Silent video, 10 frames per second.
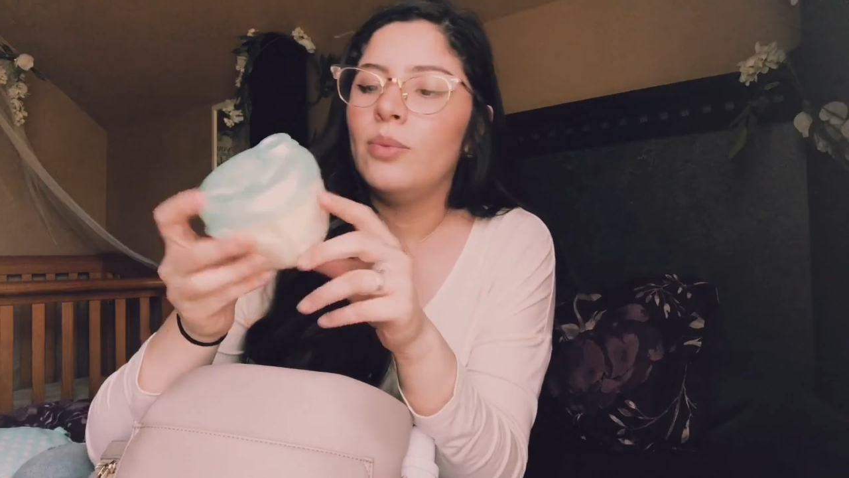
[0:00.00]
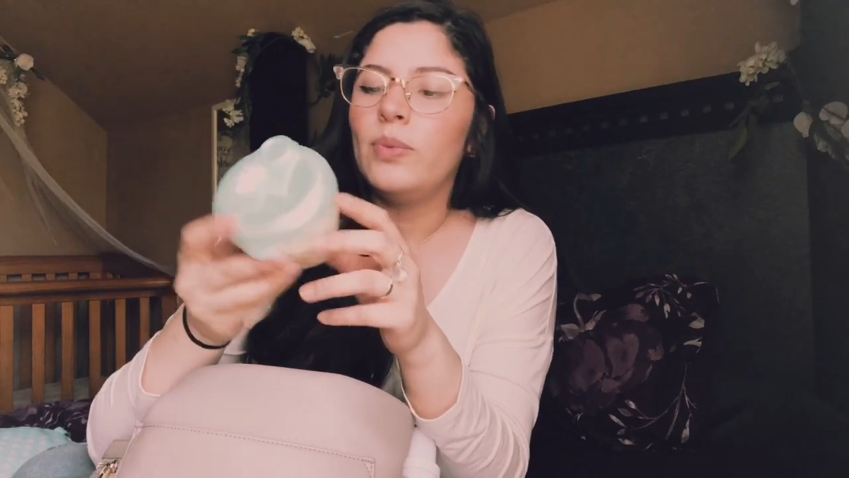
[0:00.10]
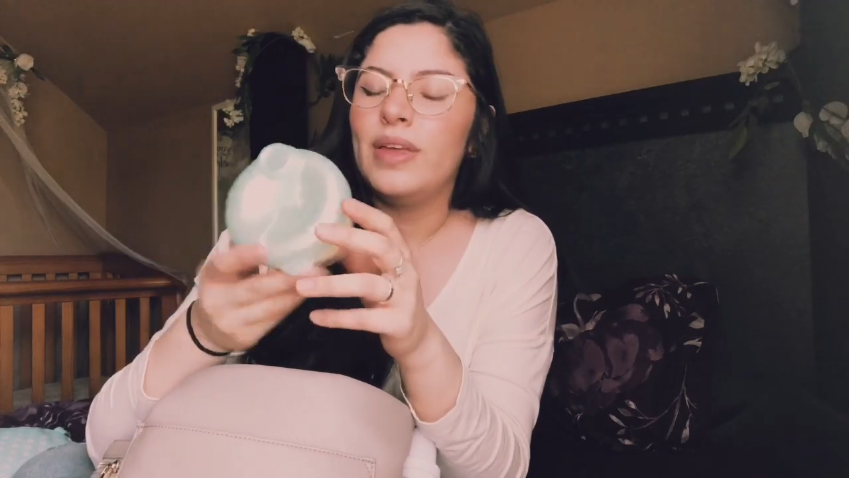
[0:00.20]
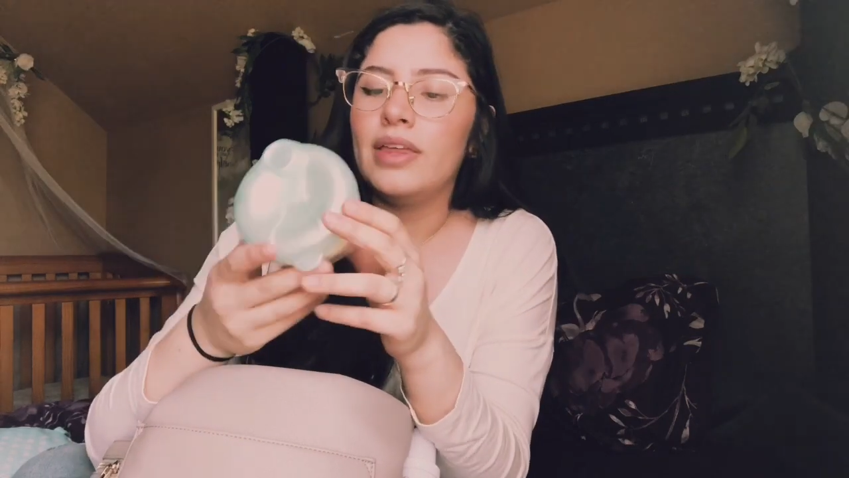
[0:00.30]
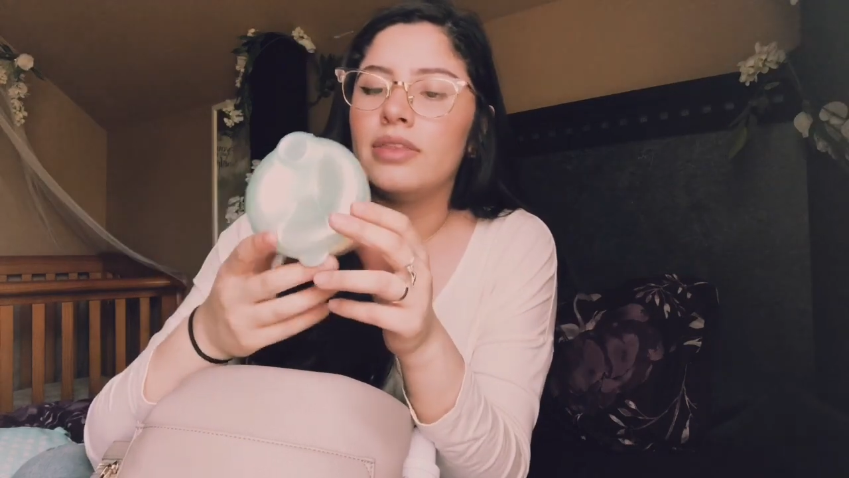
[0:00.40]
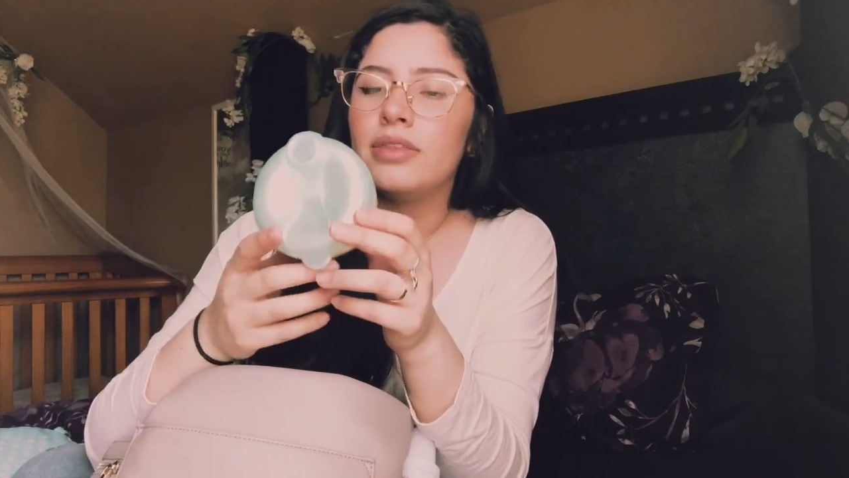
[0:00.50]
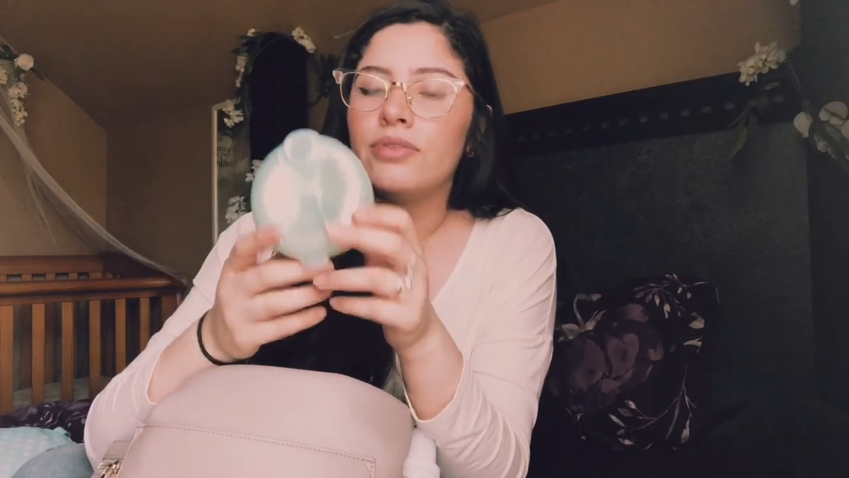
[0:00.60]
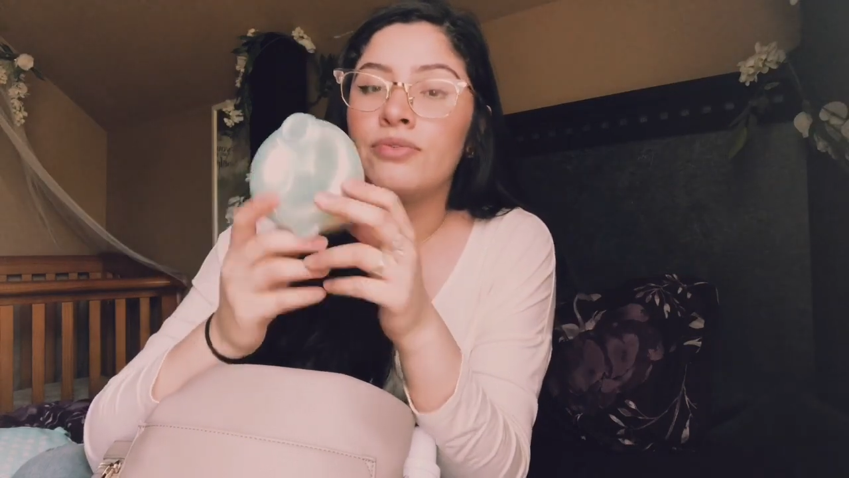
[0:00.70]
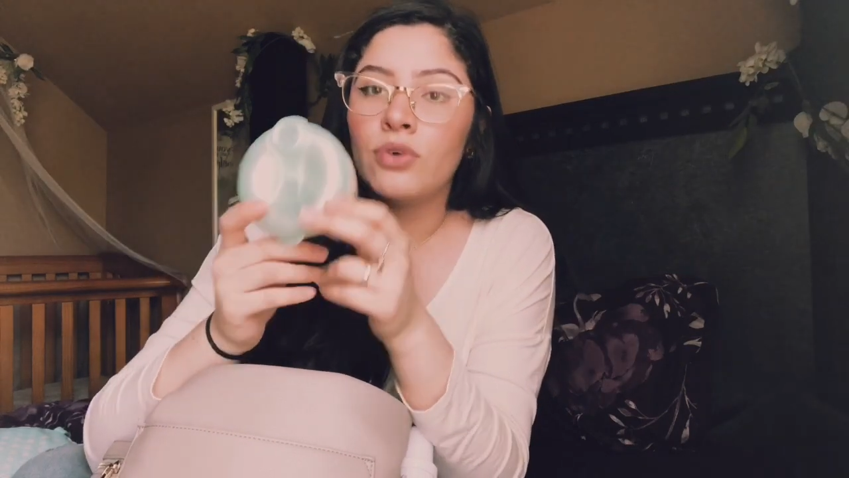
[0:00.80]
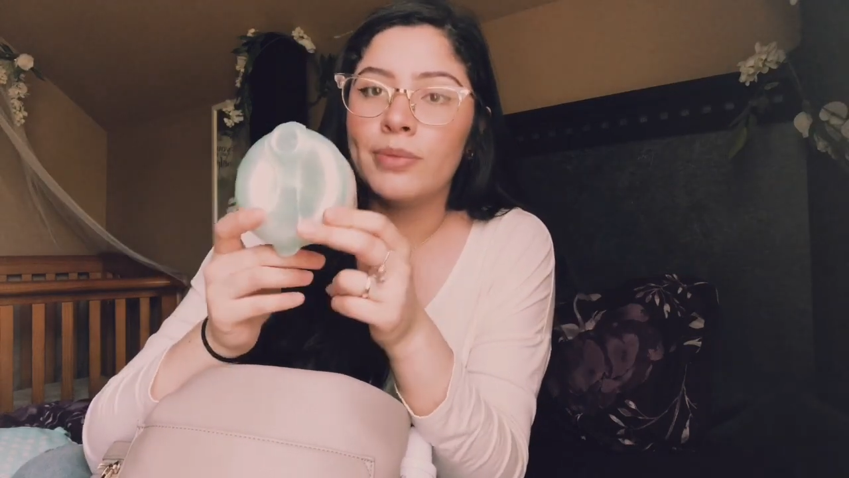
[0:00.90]
with
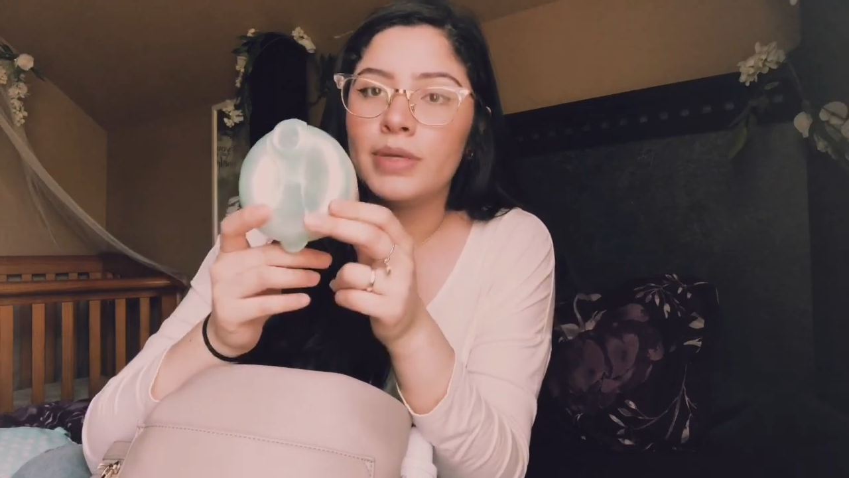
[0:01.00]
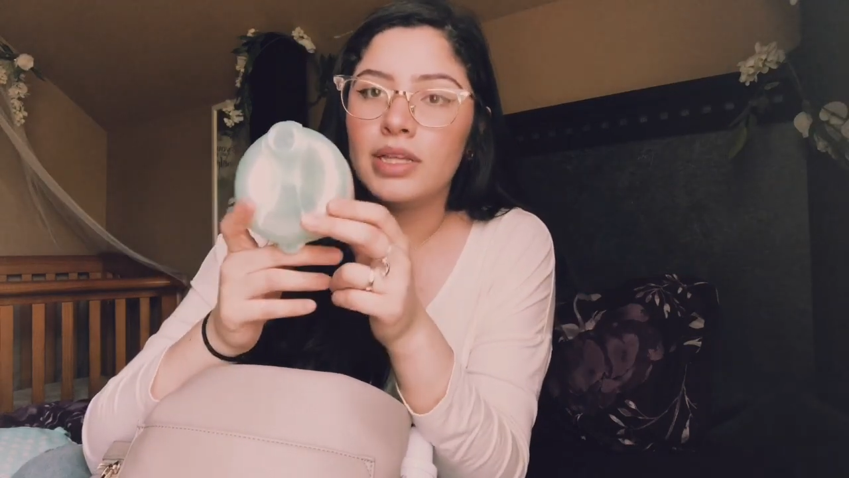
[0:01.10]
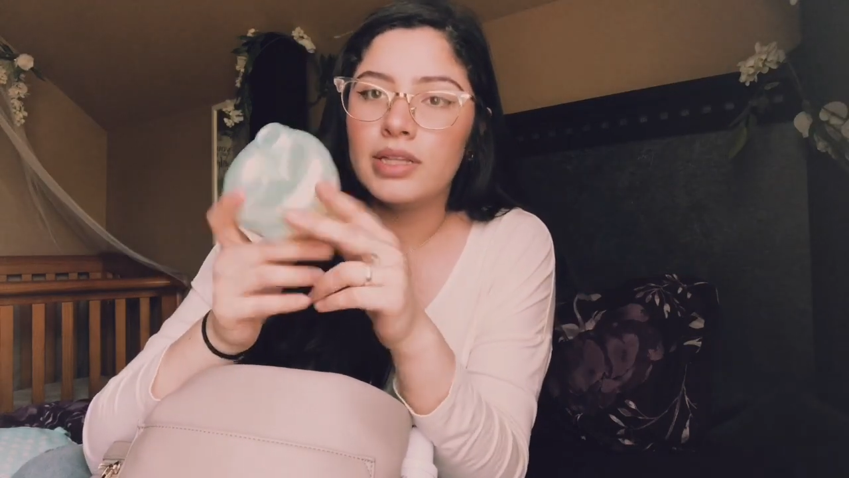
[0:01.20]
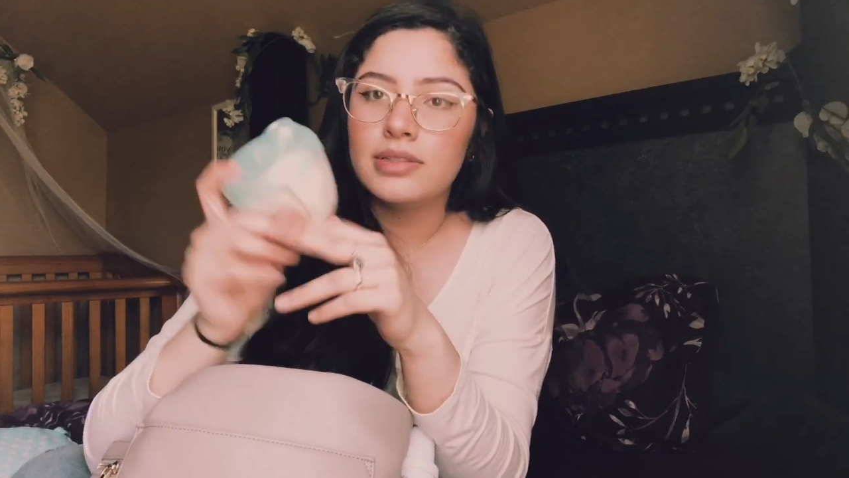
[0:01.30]
formula,